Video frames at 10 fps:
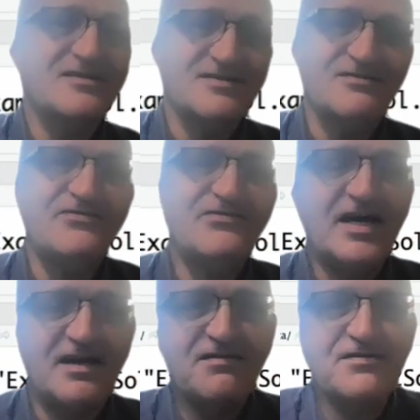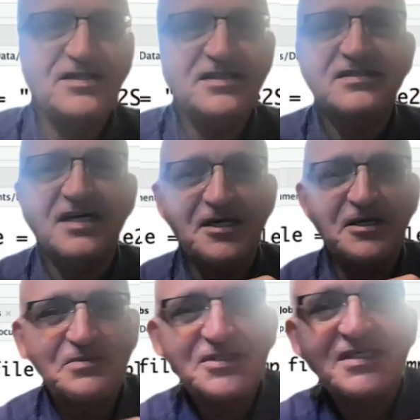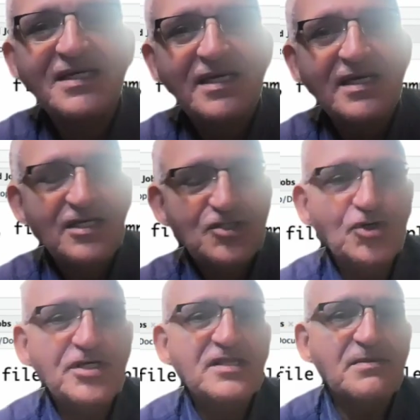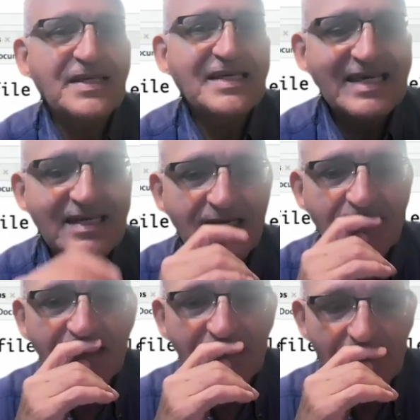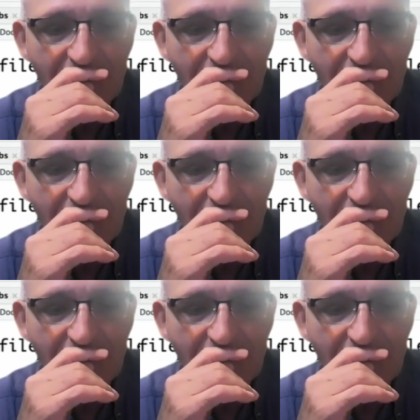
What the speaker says: the file three times. So in the beginning,